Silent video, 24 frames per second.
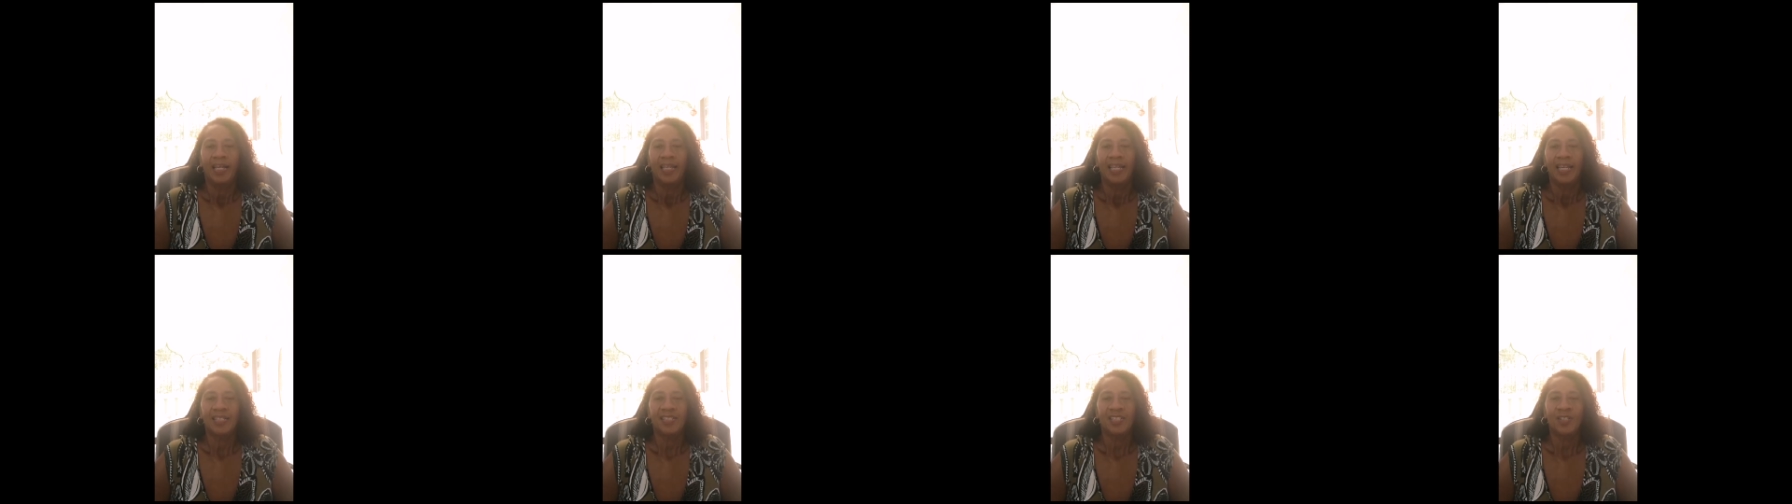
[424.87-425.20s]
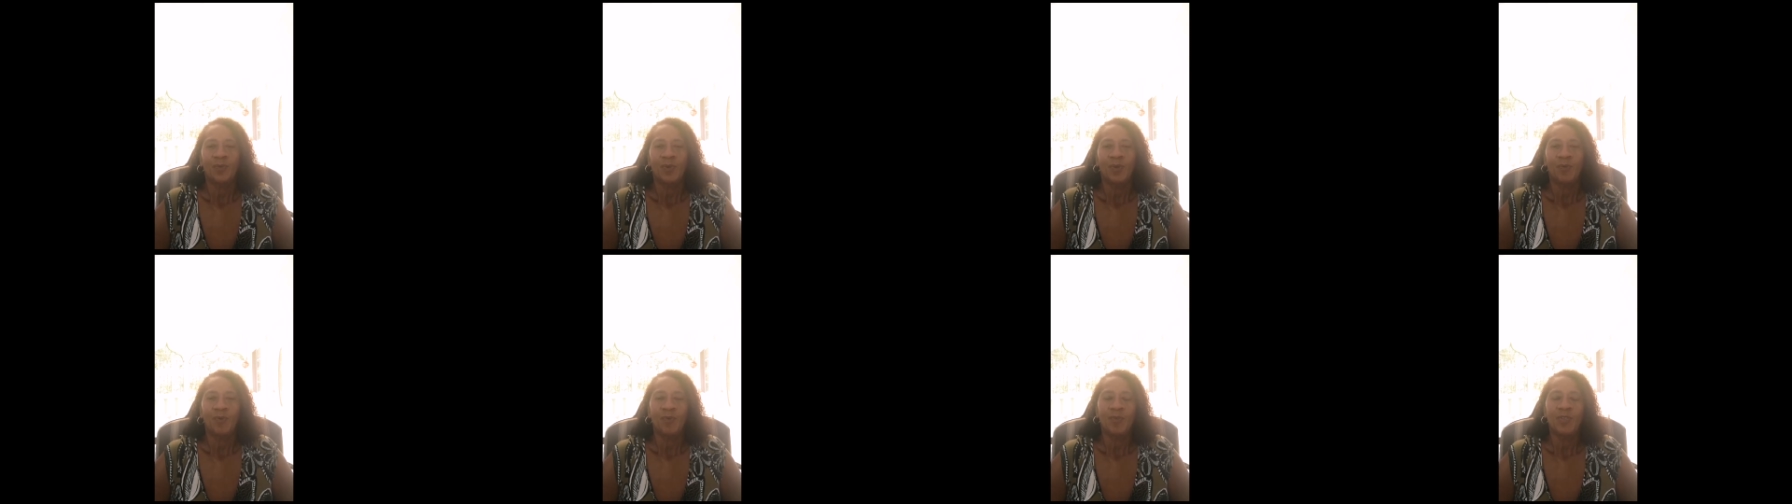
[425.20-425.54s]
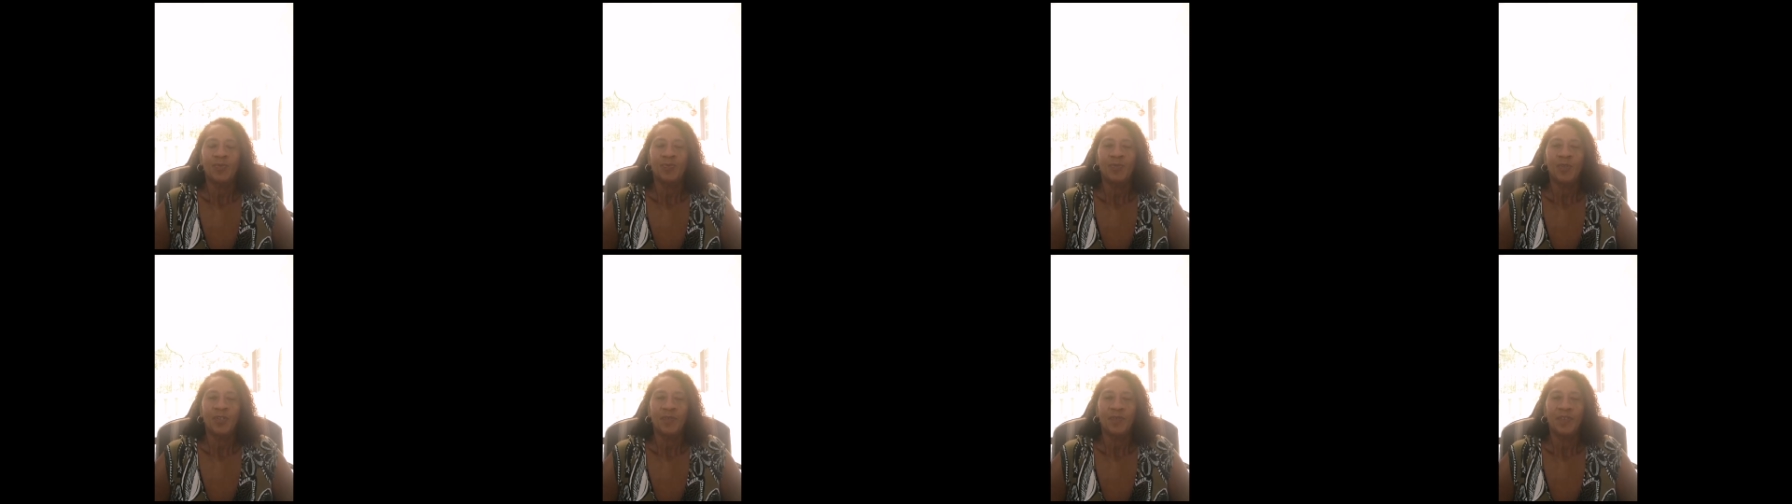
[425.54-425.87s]
Yeah, so when we
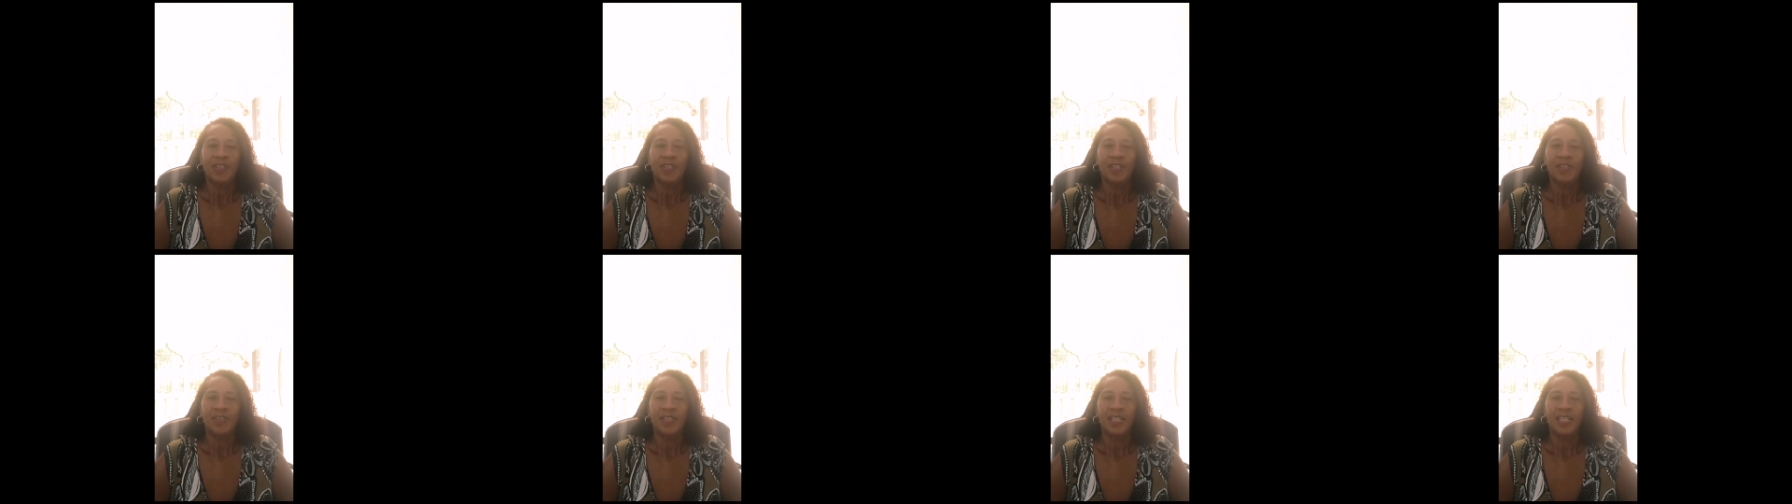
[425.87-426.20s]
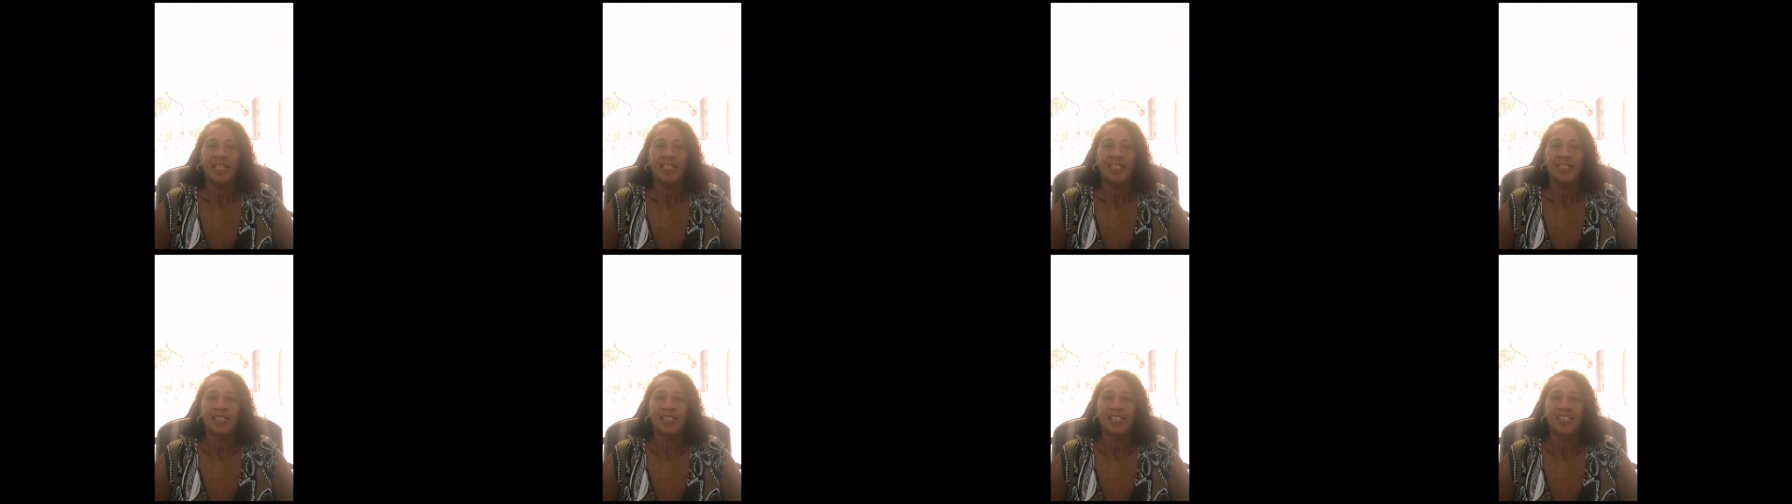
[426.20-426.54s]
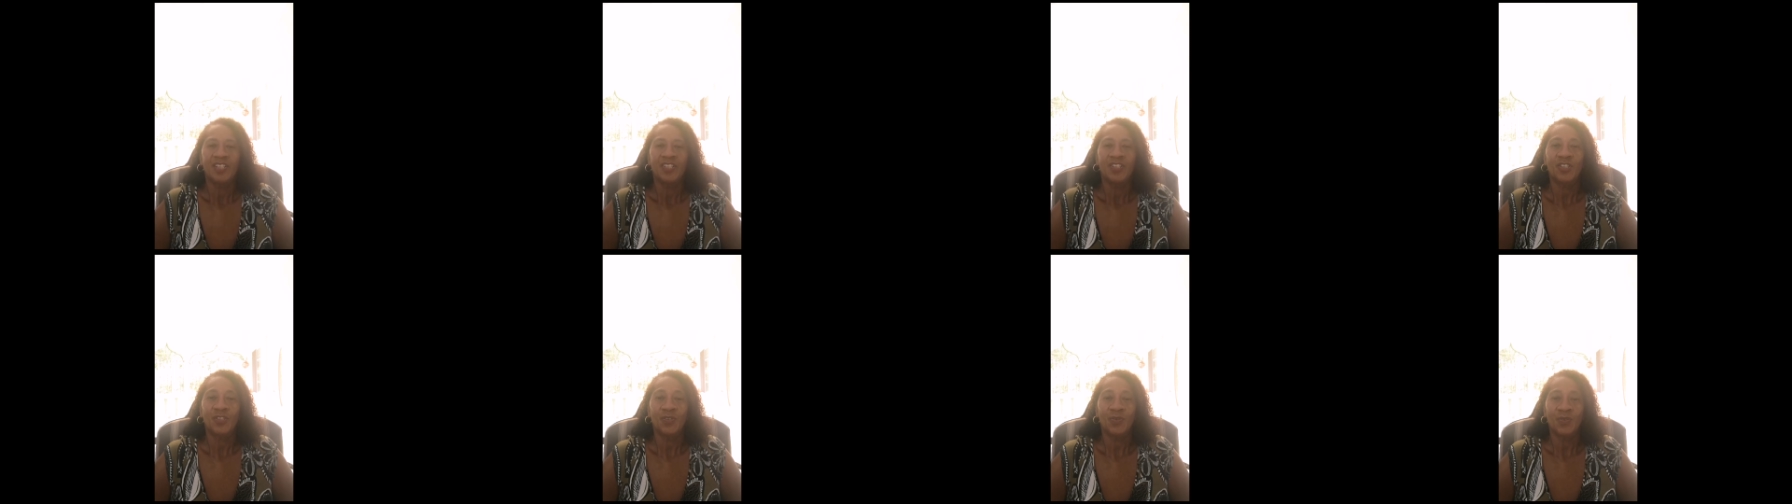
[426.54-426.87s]
was moving the things to
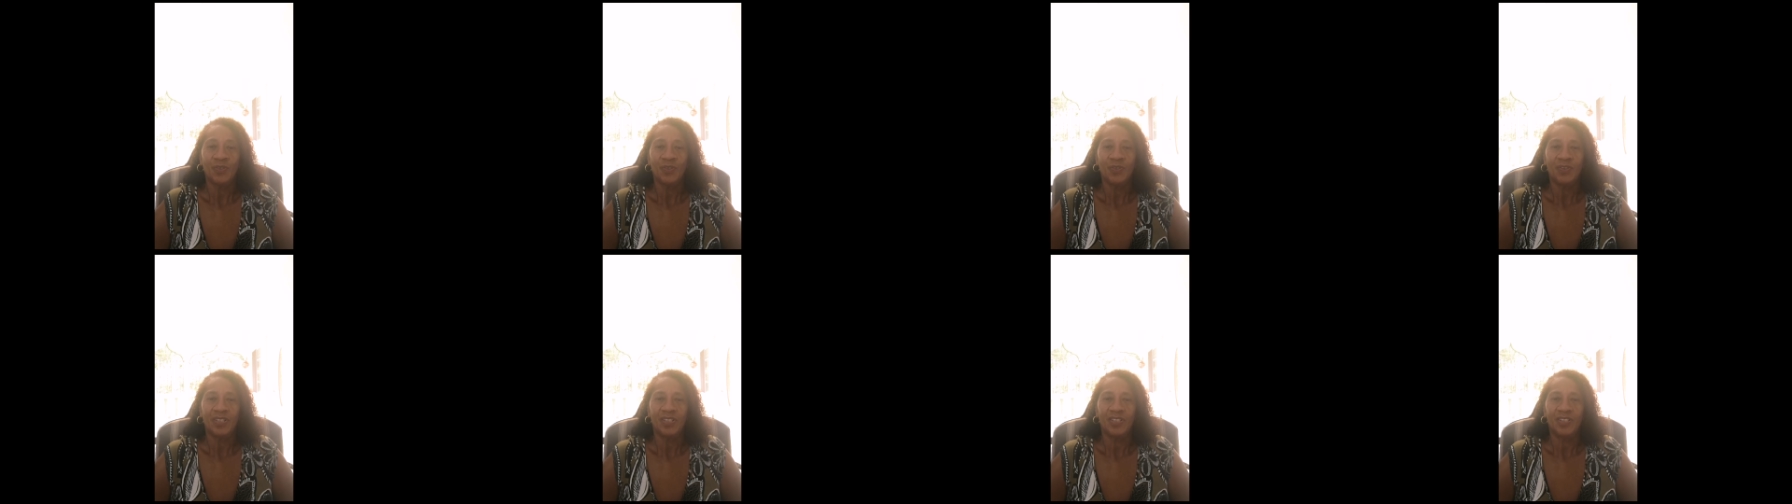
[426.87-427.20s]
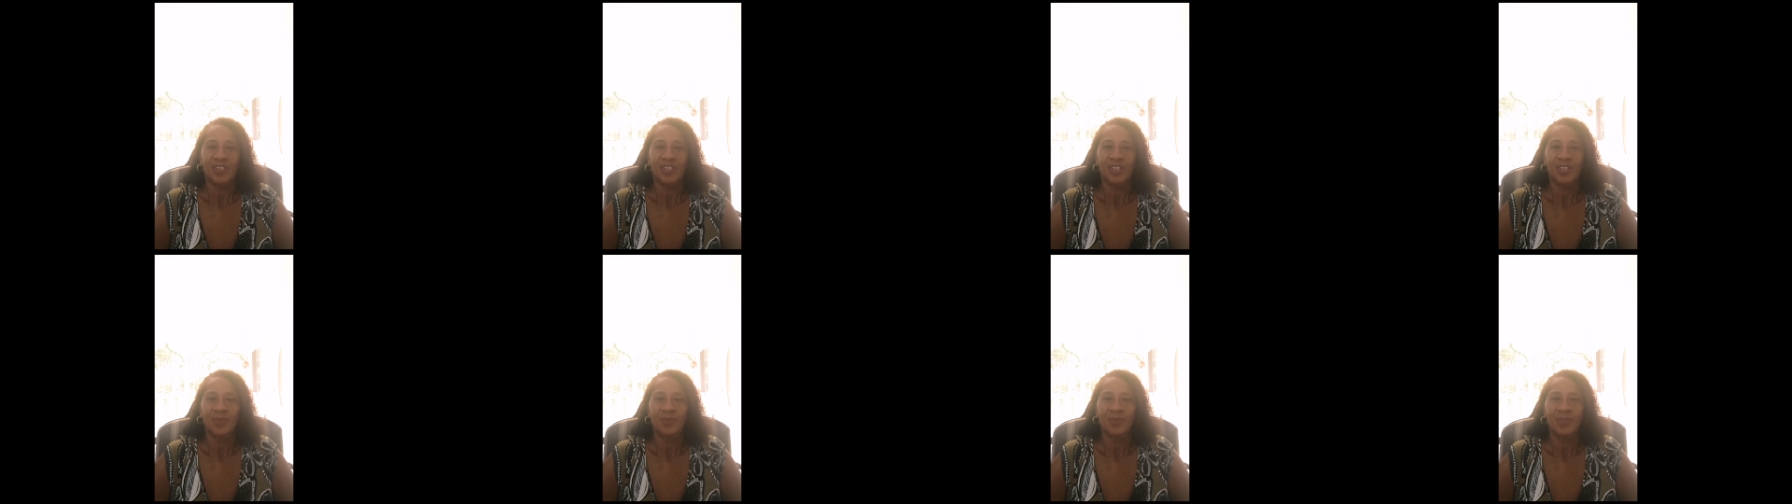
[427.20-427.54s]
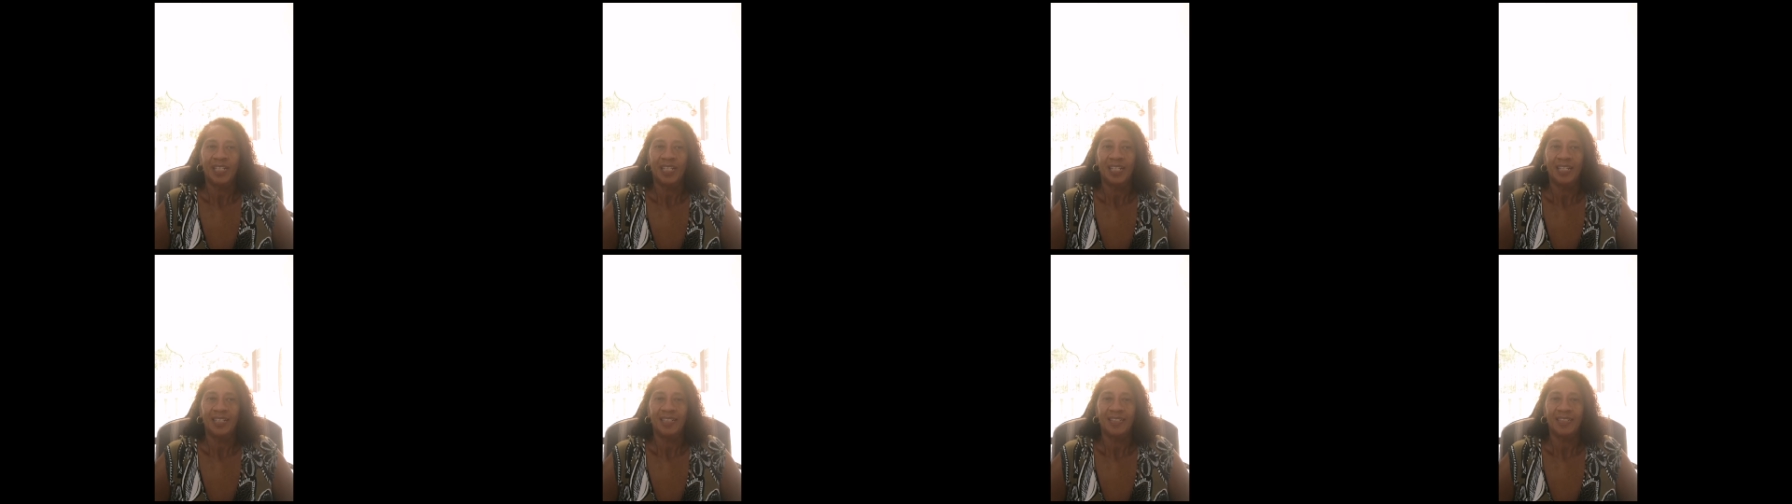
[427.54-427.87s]
the storage
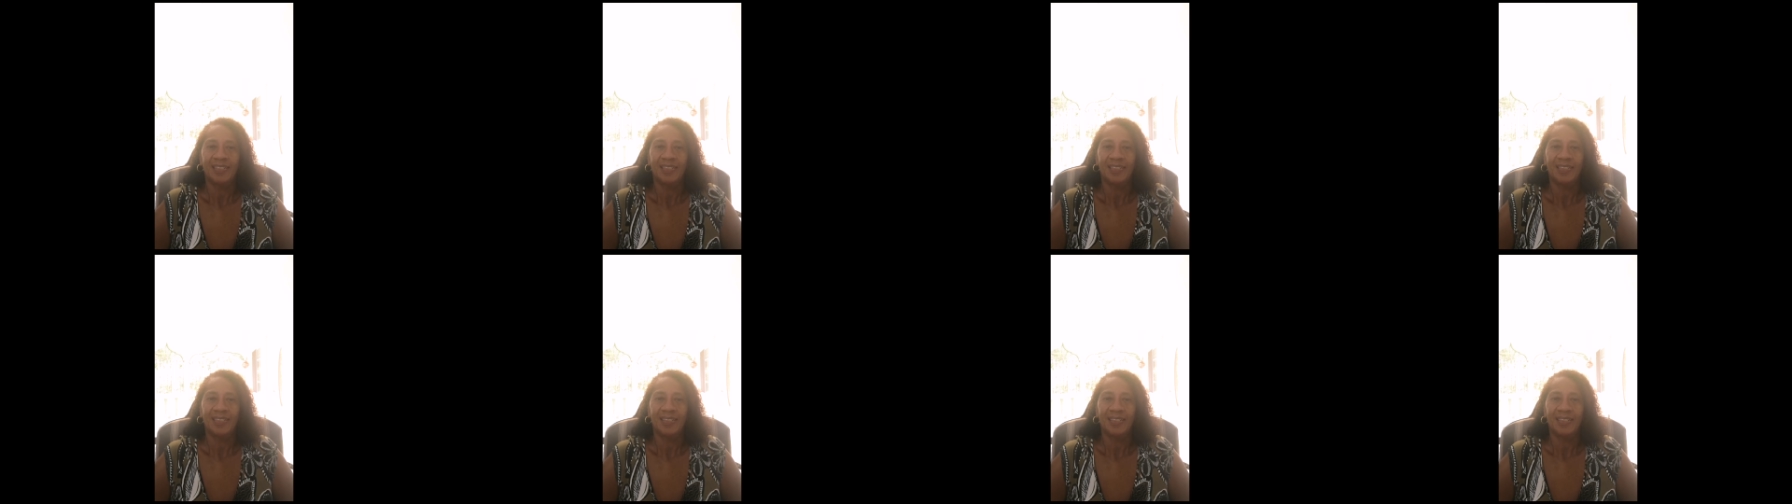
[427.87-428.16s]
unit,